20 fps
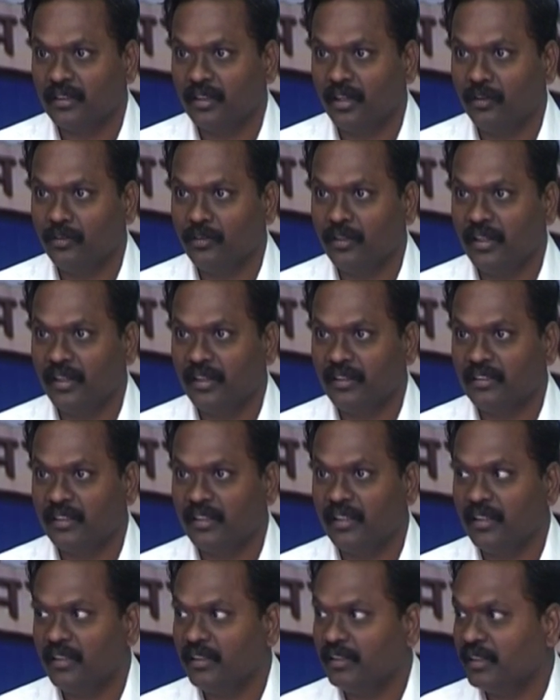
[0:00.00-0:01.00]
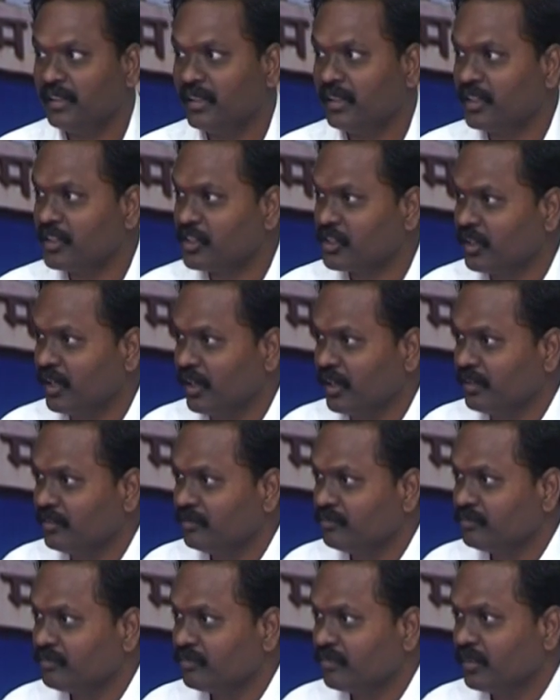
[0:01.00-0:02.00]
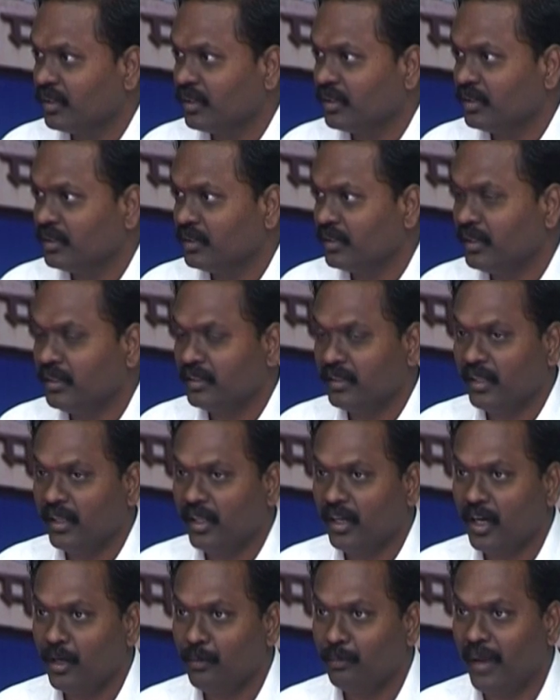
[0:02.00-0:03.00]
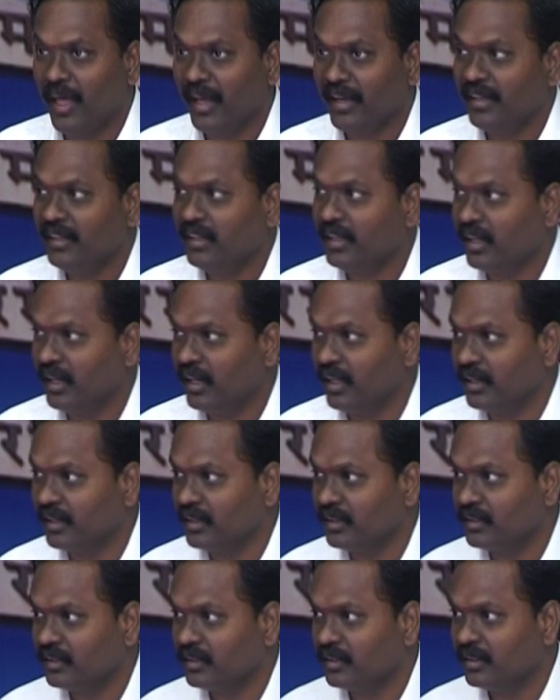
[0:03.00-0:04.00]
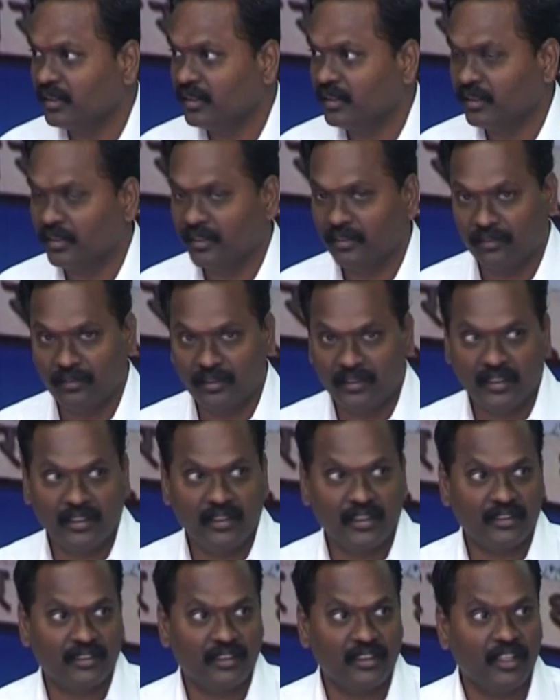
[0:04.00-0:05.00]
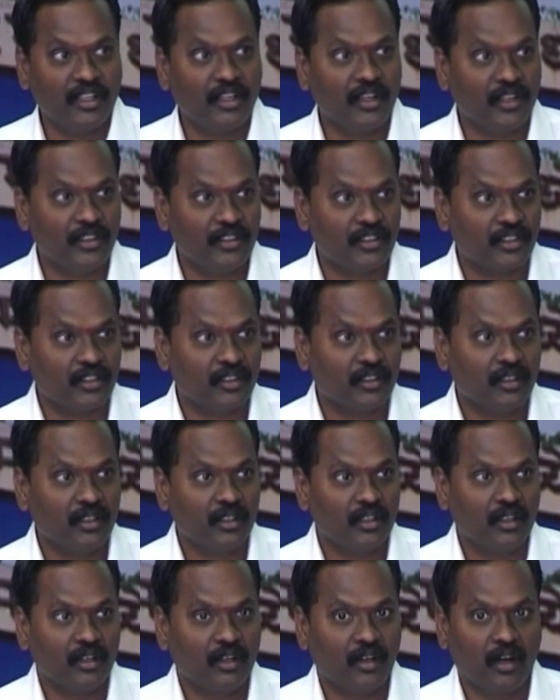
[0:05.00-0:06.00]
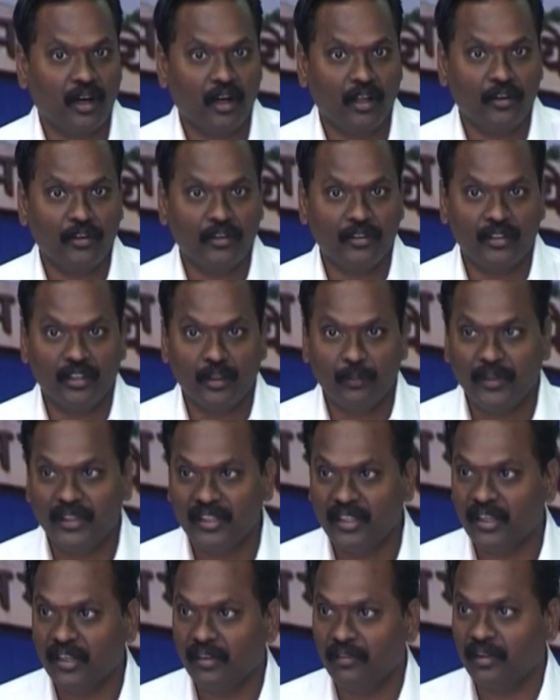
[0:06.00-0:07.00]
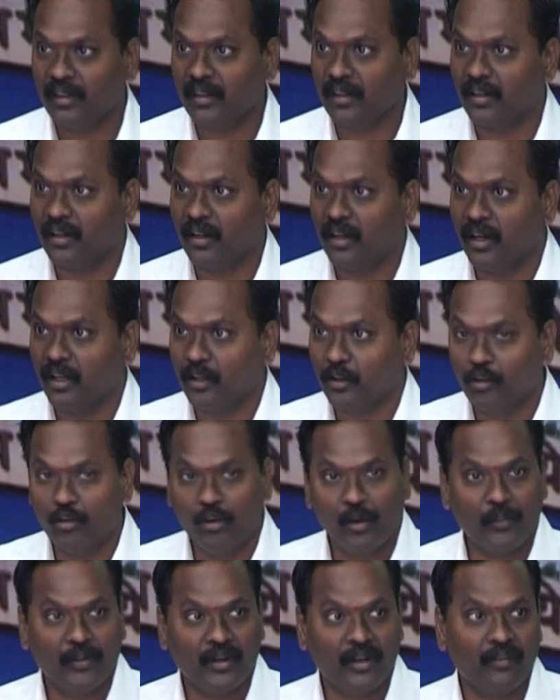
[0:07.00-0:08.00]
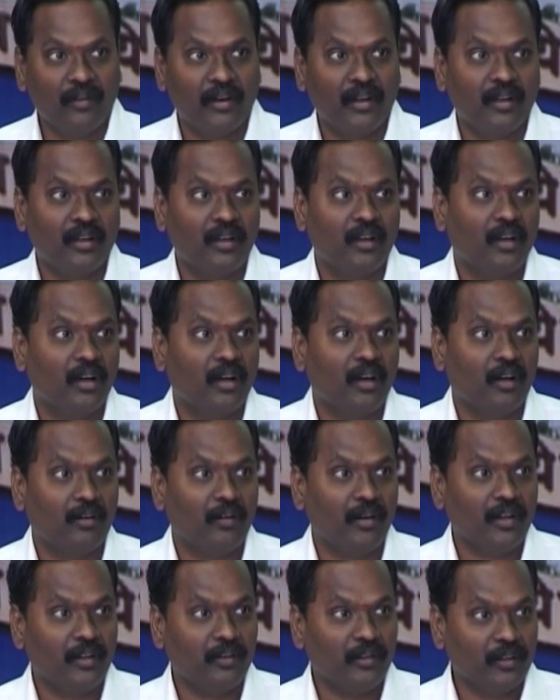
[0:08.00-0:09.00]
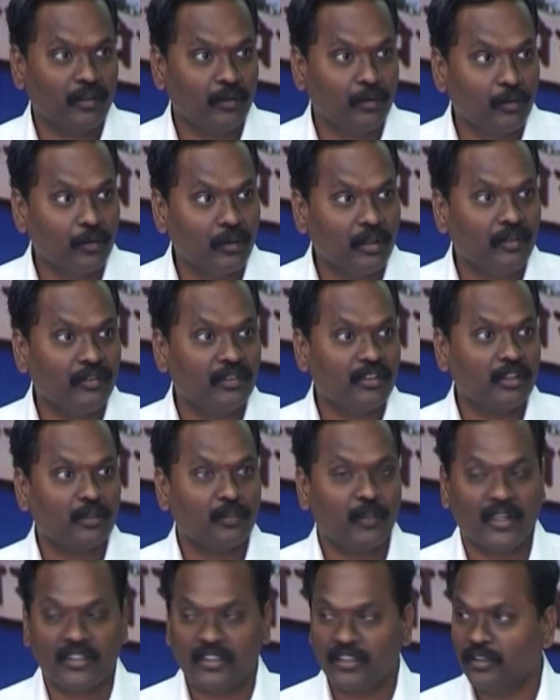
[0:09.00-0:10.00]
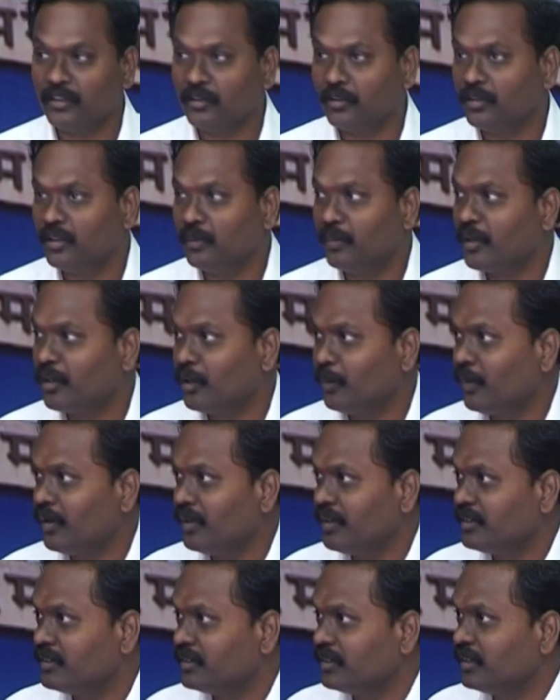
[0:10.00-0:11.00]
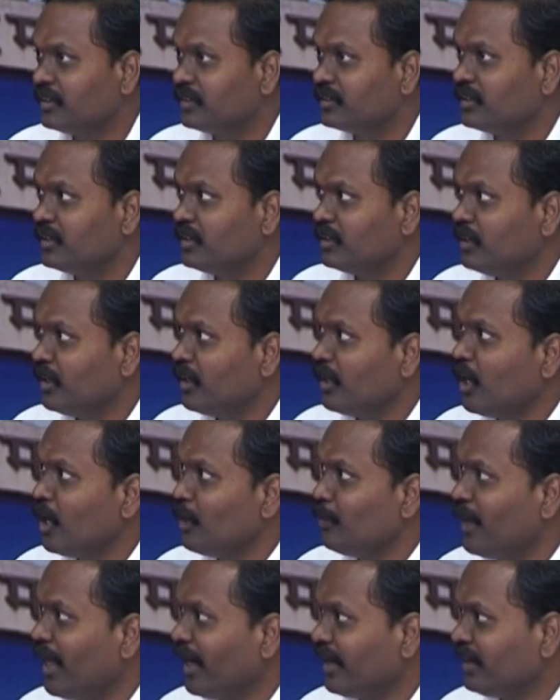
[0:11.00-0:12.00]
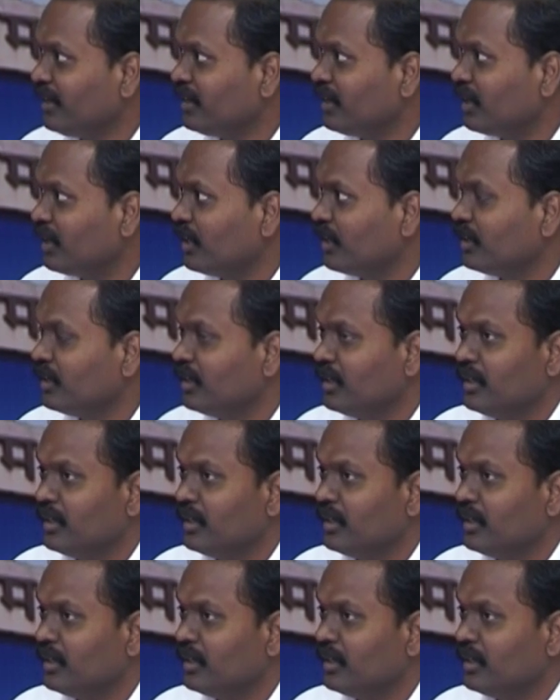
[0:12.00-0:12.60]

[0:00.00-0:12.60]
how they are seeing the Krishna. That they are all black in color within the city reach. Or you see the Mithi river or Cooum river or whatever the Hooghly which is passing through the metropolitan cities. They are all black in color.